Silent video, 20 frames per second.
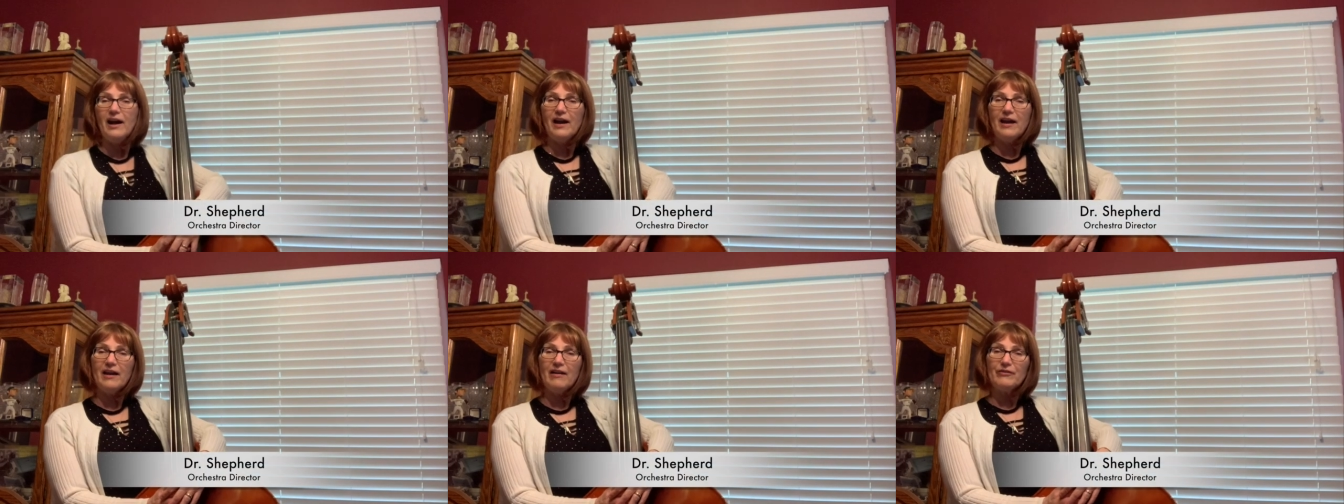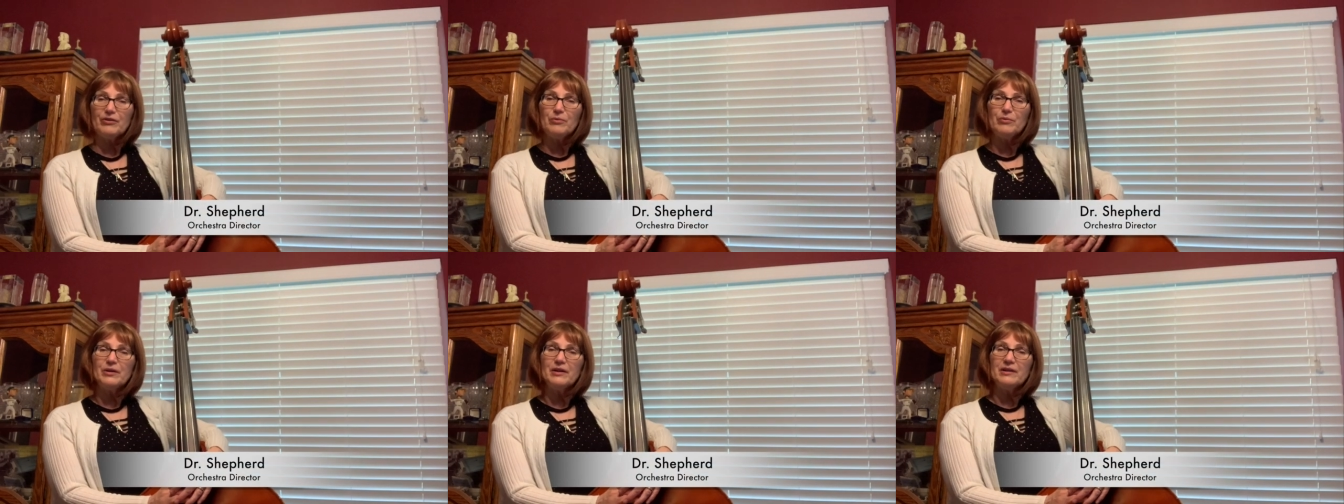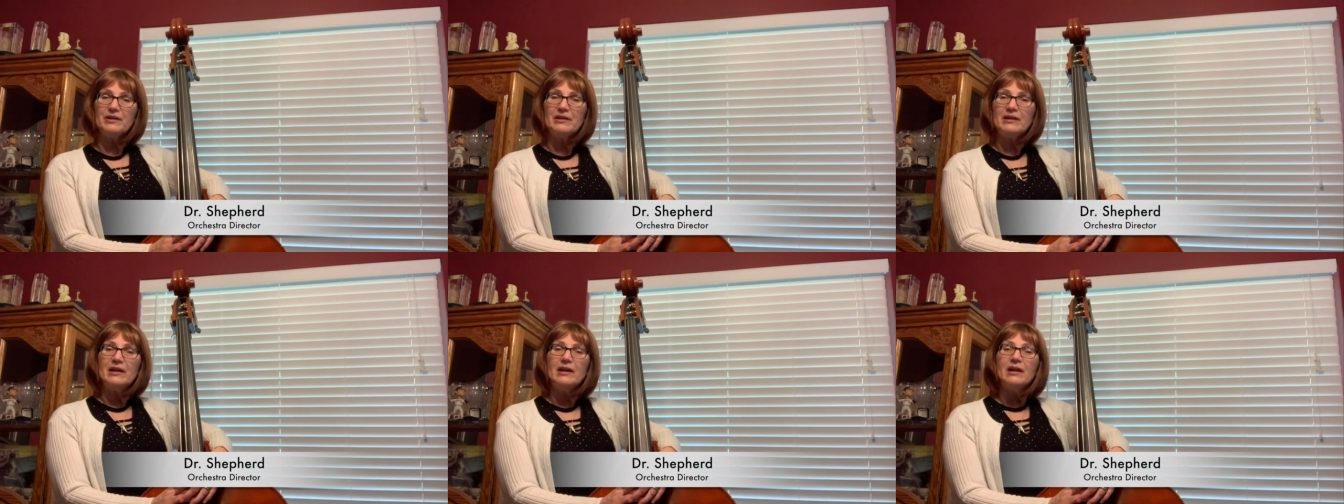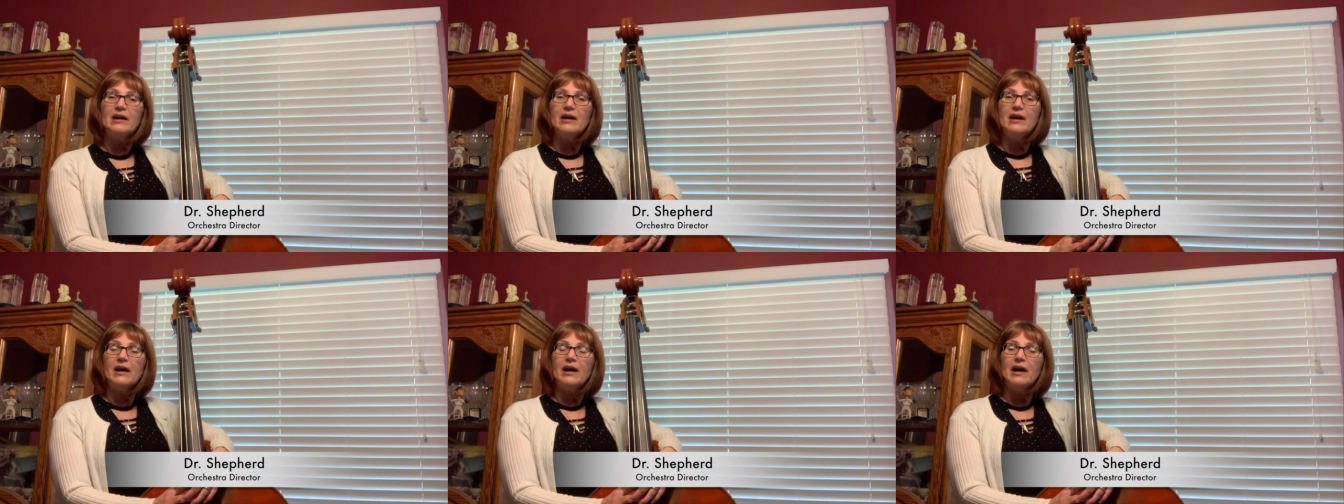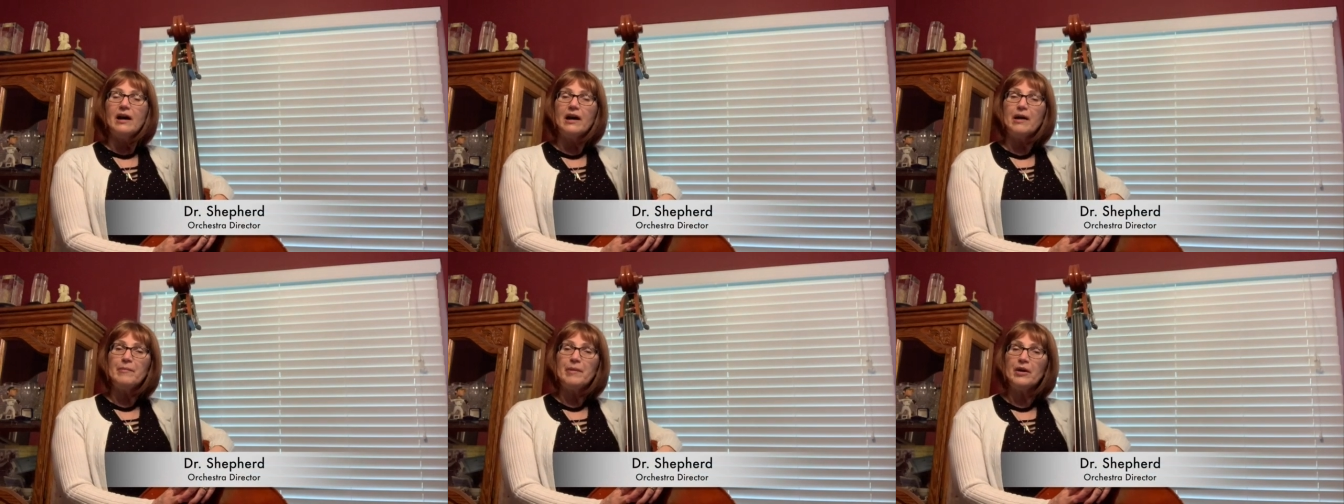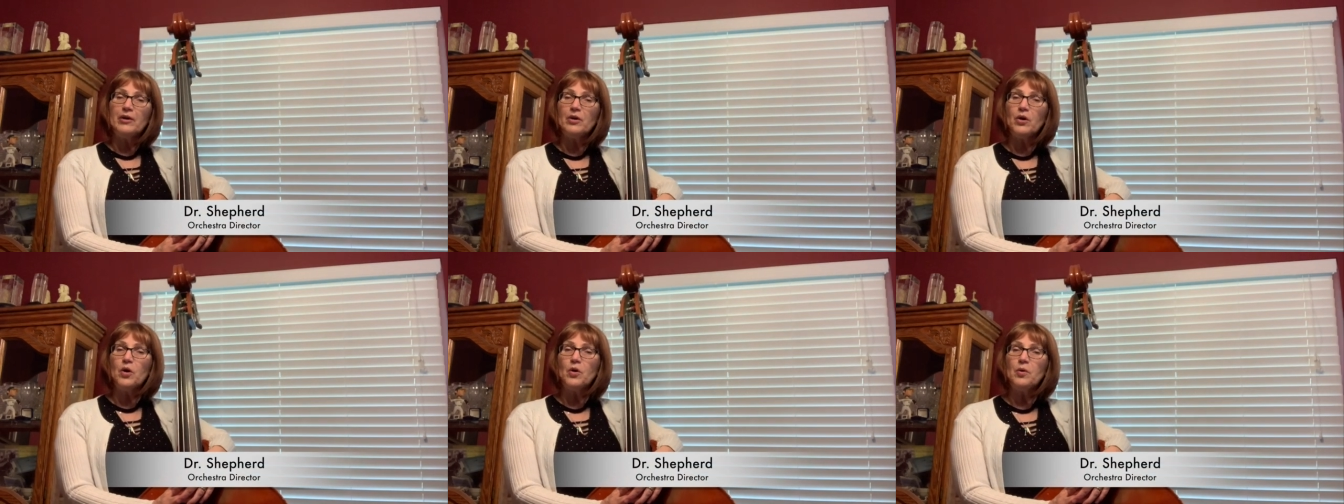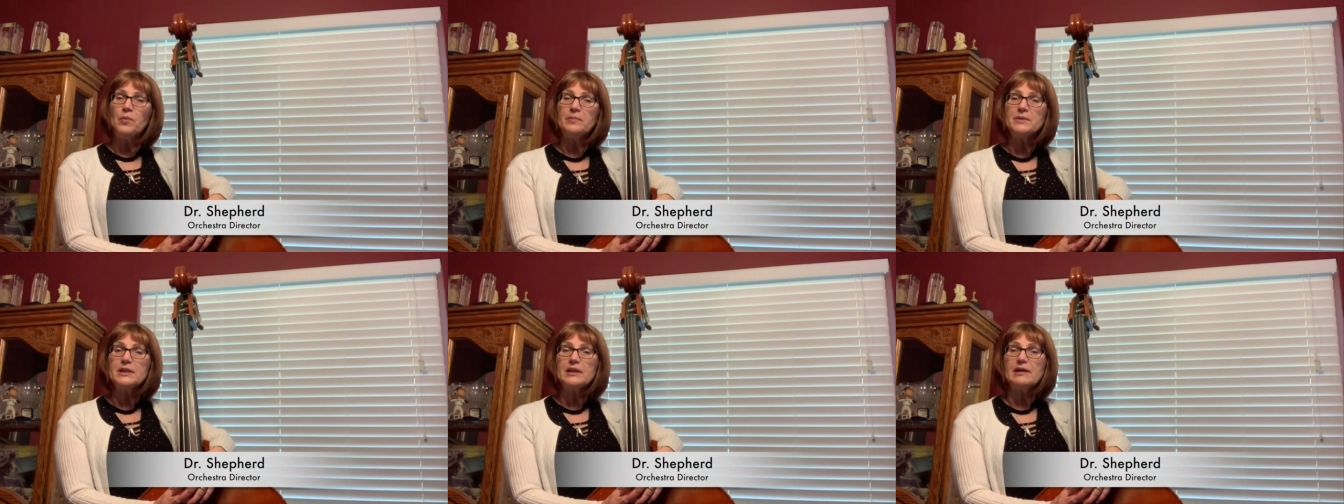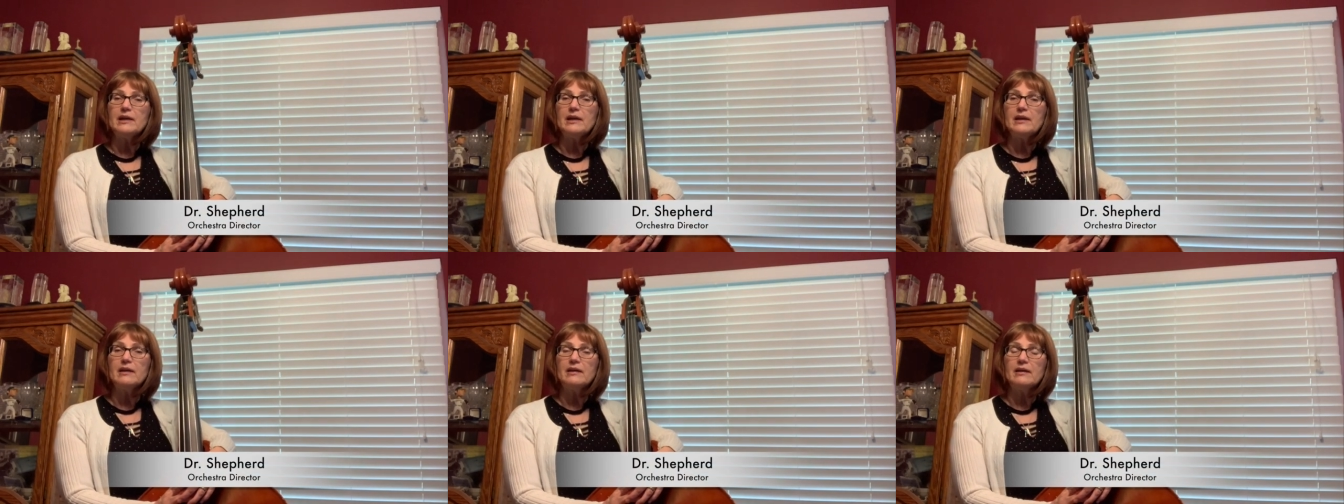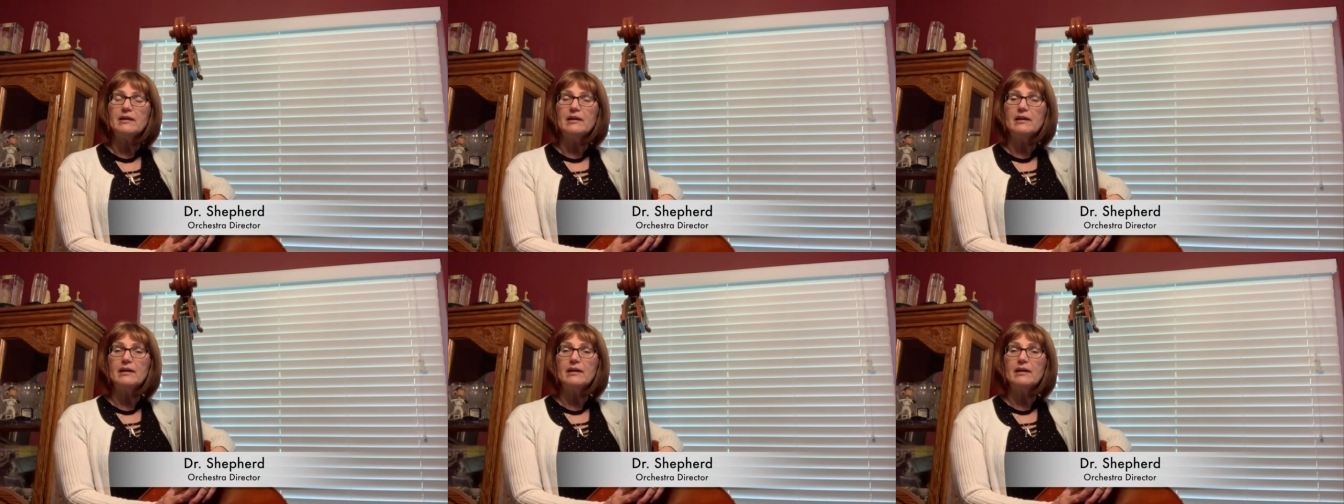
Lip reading: Hi everyone, I'm at home today